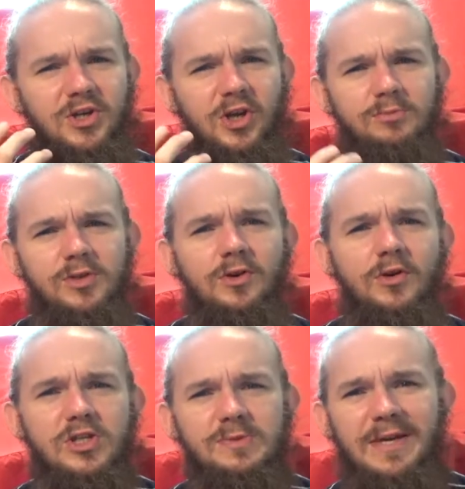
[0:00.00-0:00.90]
It comes
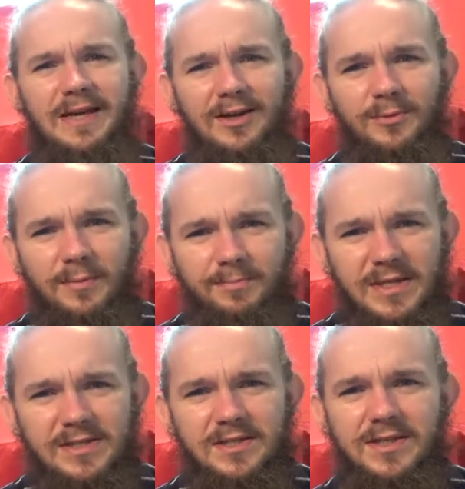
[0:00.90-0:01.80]
across as being a little bit
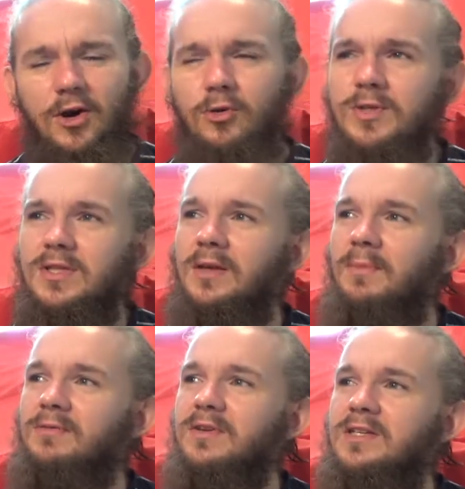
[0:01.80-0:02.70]
biscuity, almost like
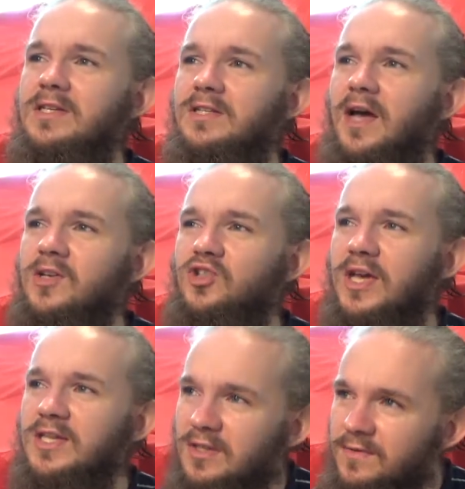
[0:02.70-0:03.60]
McVitie's
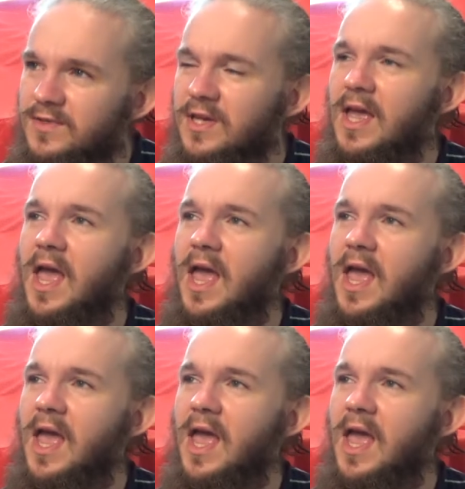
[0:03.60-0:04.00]
digestives.